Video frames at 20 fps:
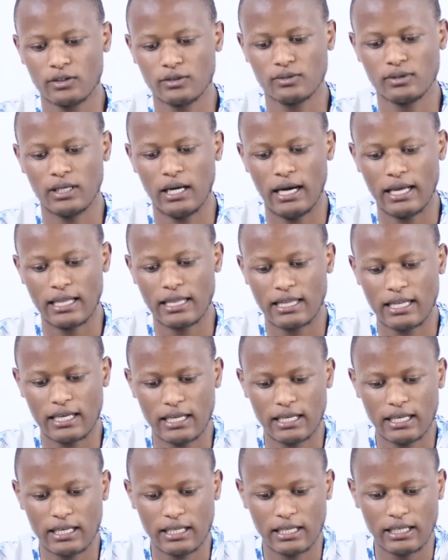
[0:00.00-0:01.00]

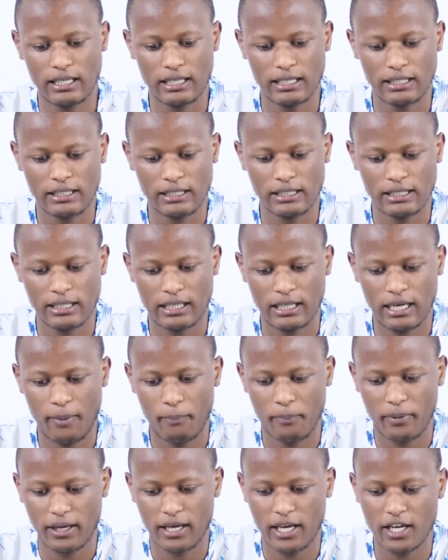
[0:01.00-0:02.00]
The
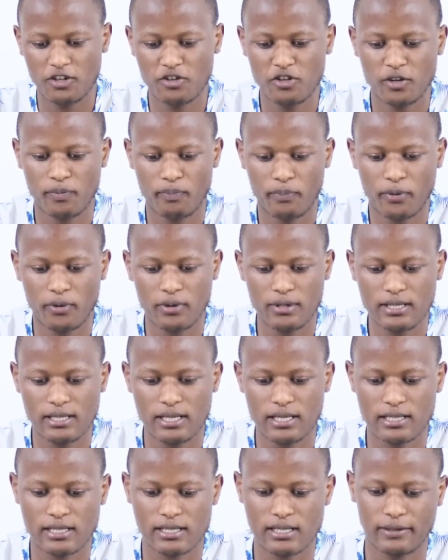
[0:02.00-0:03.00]
application
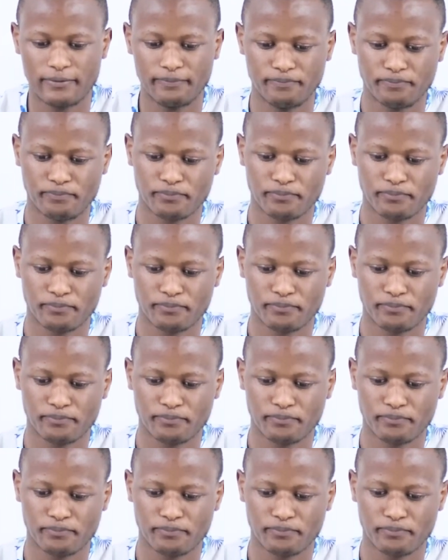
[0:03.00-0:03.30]
process